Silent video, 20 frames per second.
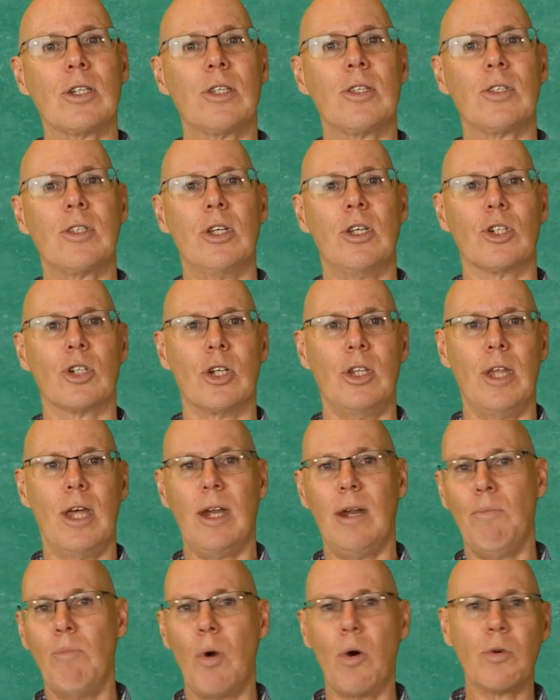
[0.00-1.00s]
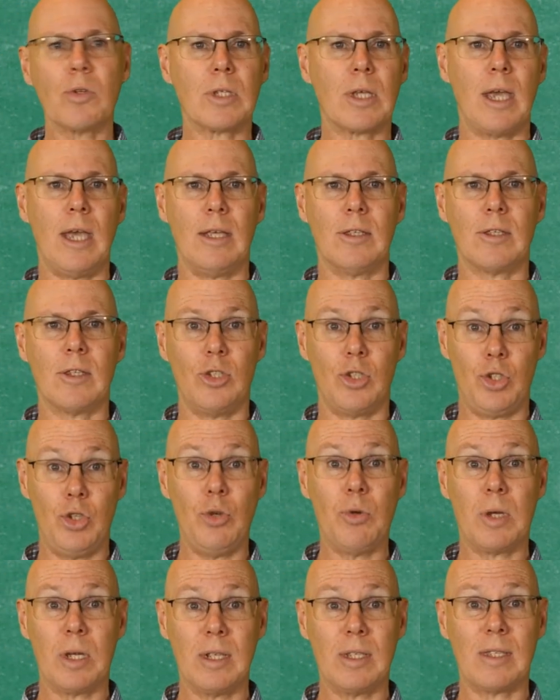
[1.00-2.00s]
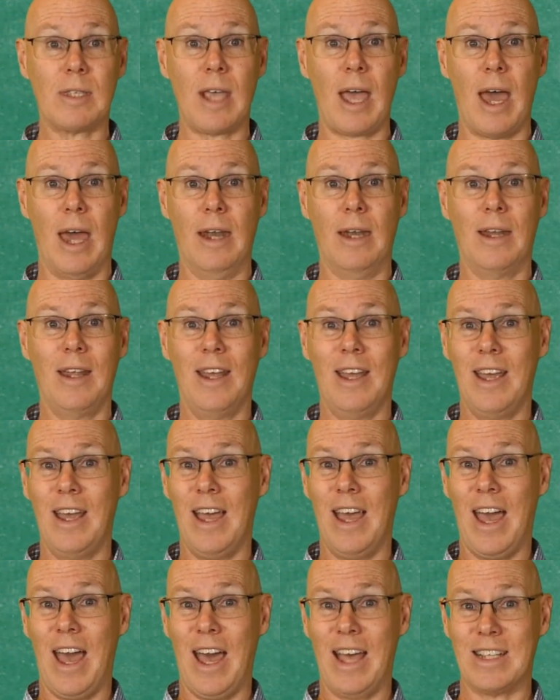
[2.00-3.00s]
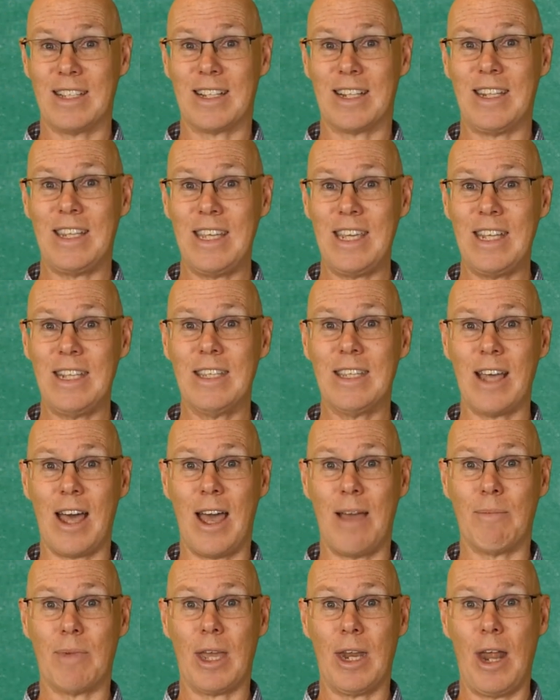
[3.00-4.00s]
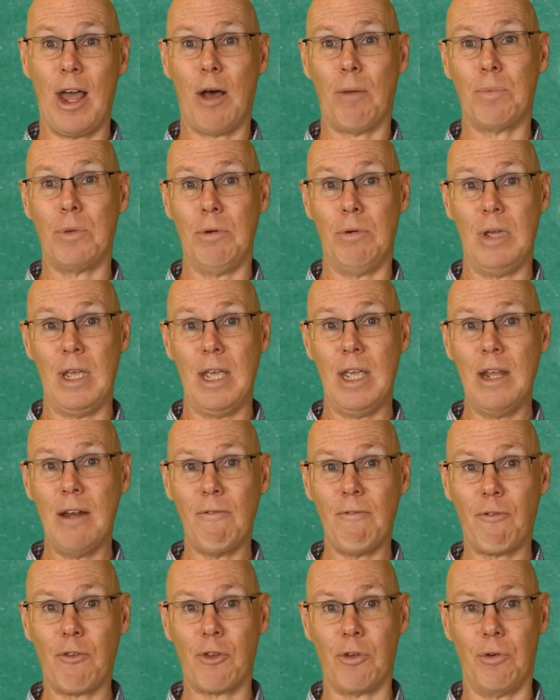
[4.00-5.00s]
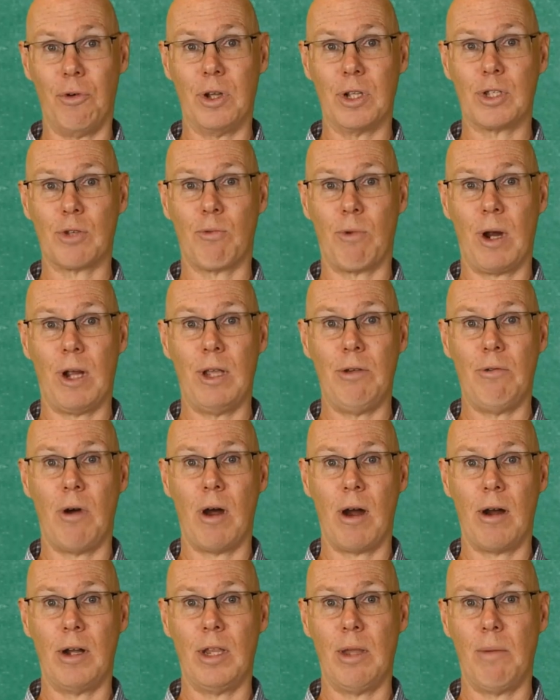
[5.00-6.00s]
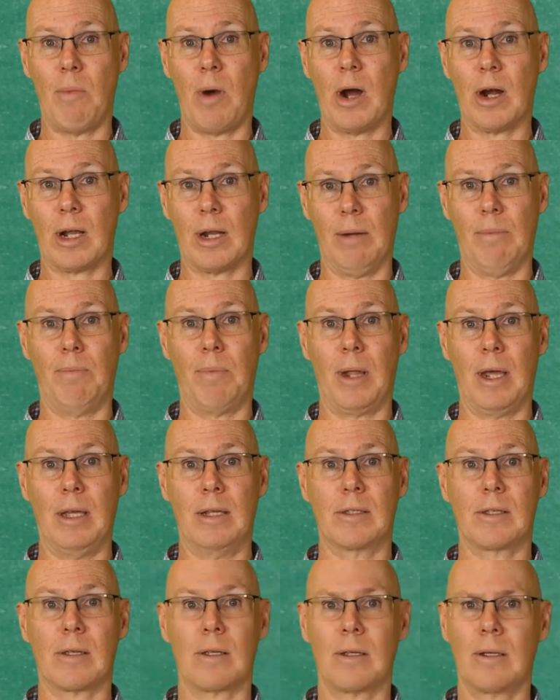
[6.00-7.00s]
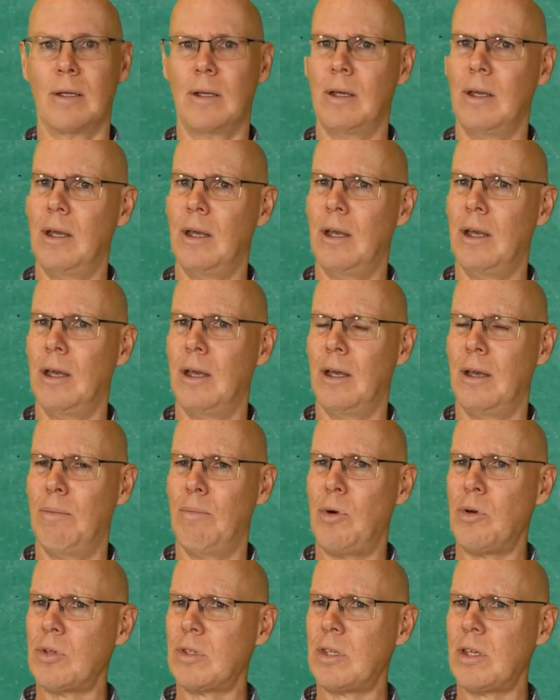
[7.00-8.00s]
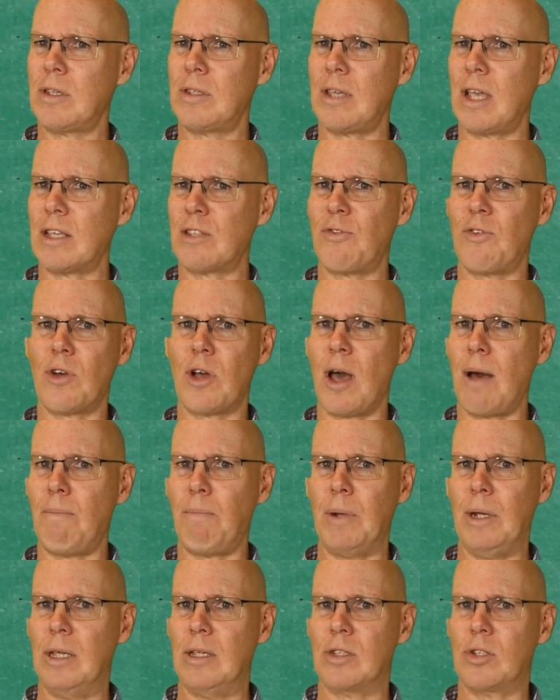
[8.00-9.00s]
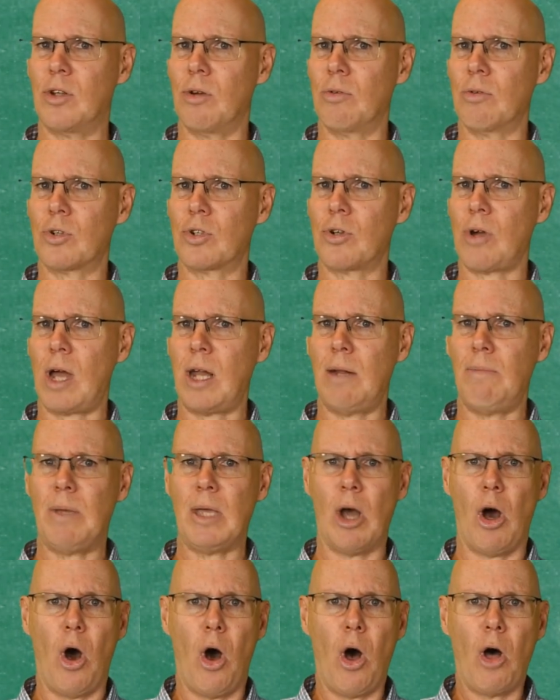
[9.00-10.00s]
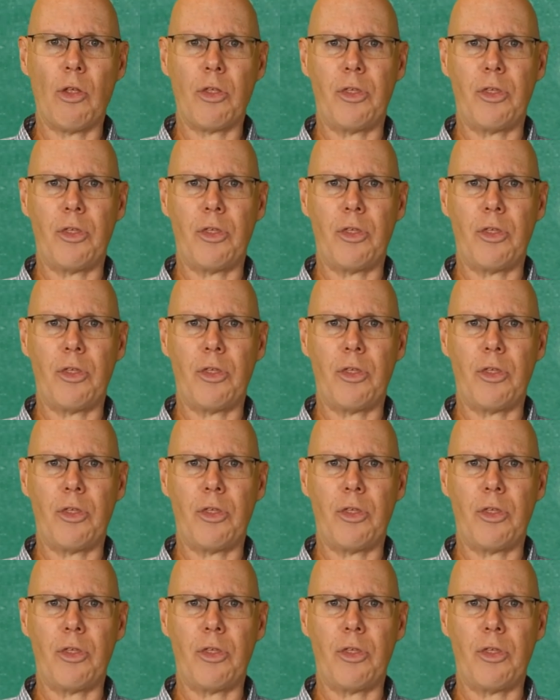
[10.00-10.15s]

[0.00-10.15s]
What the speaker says: decision that in most cases you can set, as lead time can help you influence where you are in the marketplace. Most successful companies don't try to be all